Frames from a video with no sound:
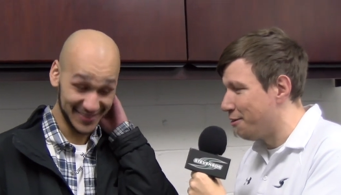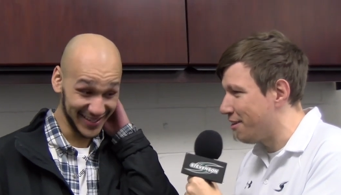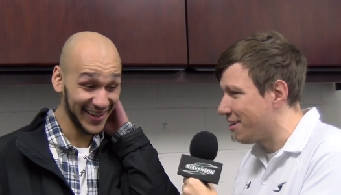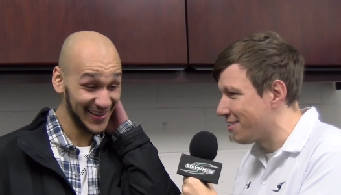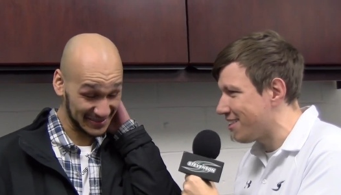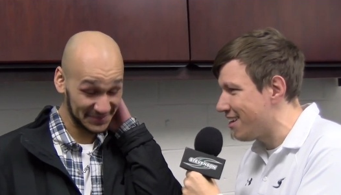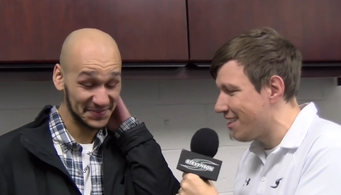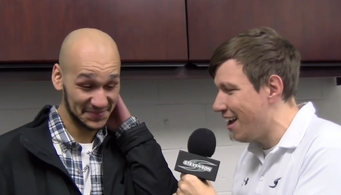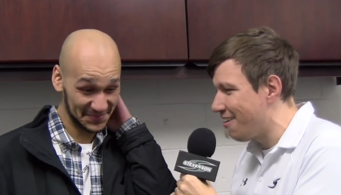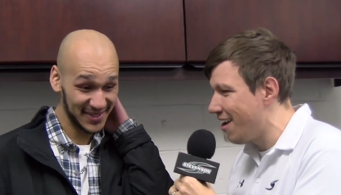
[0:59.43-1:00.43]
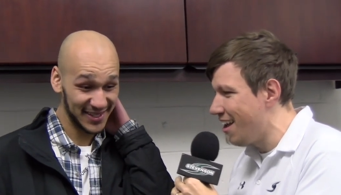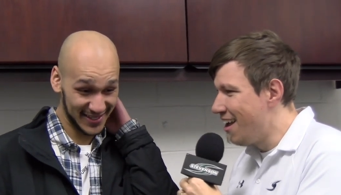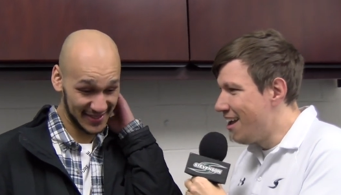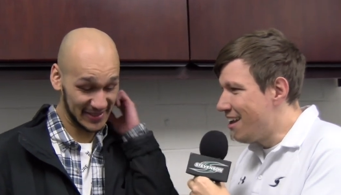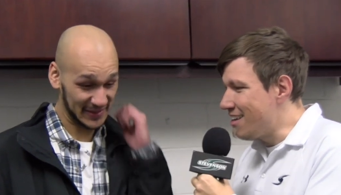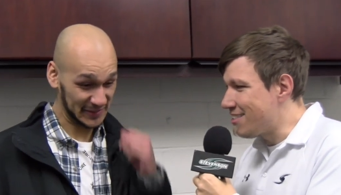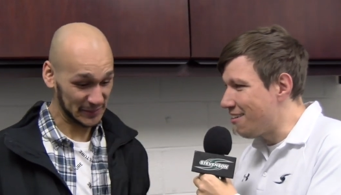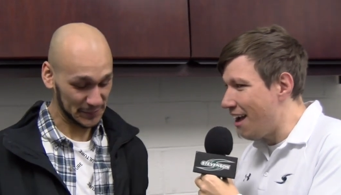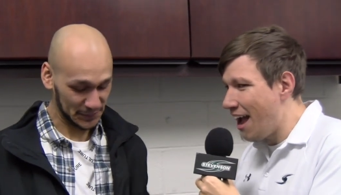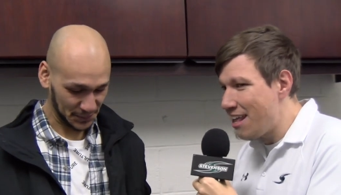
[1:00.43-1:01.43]
Speaker 1: things yeah. like that, right?
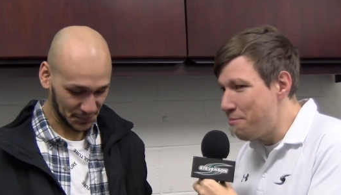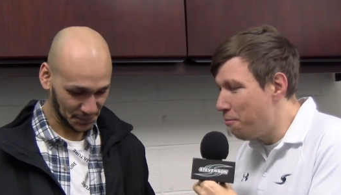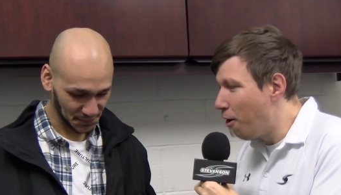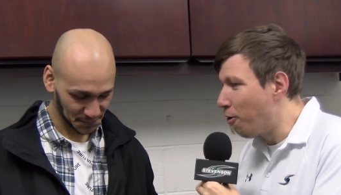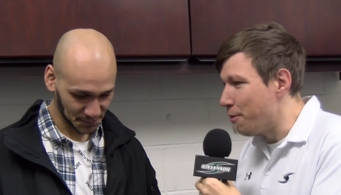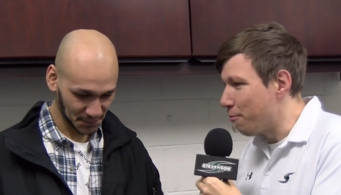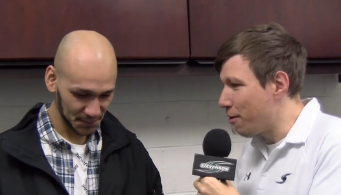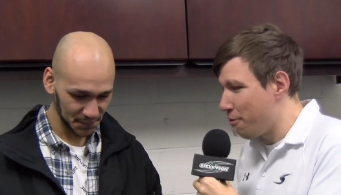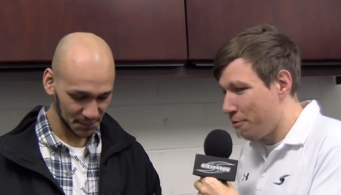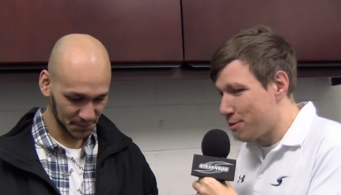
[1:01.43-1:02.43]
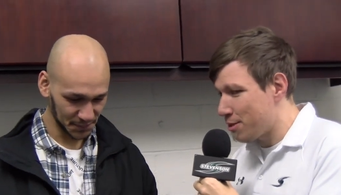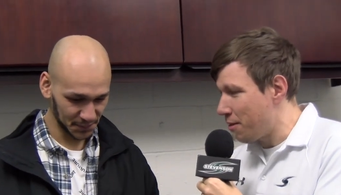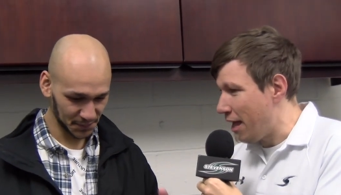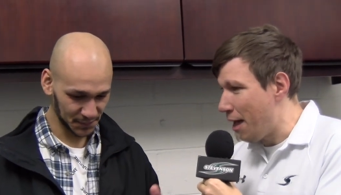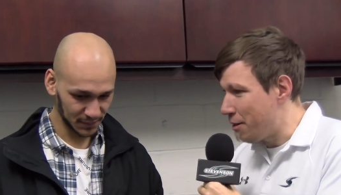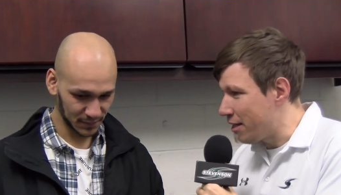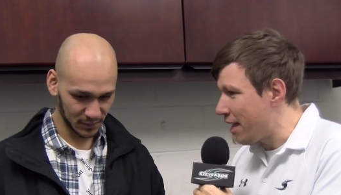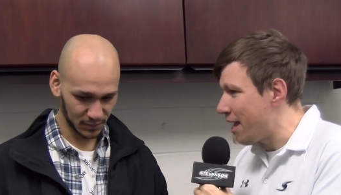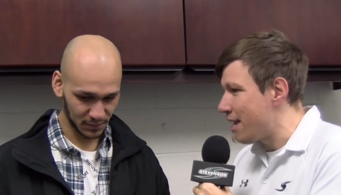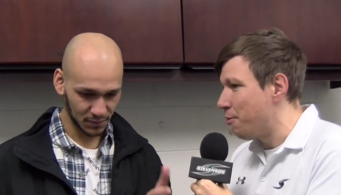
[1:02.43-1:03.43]
Is there any moment, whether it was something that happened
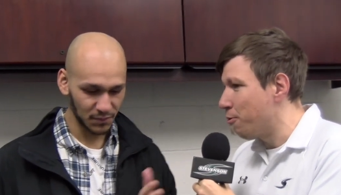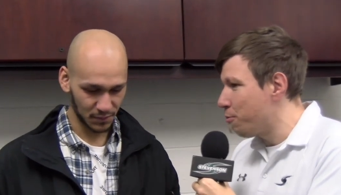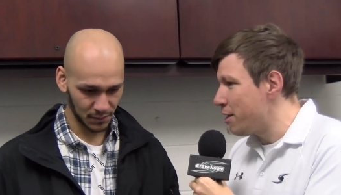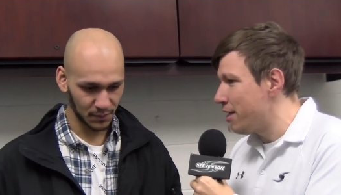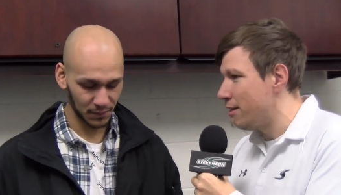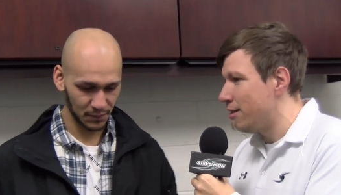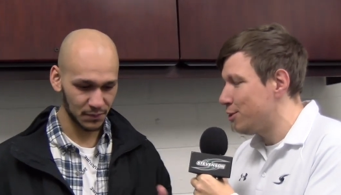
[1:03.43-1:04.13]
in a game, a win,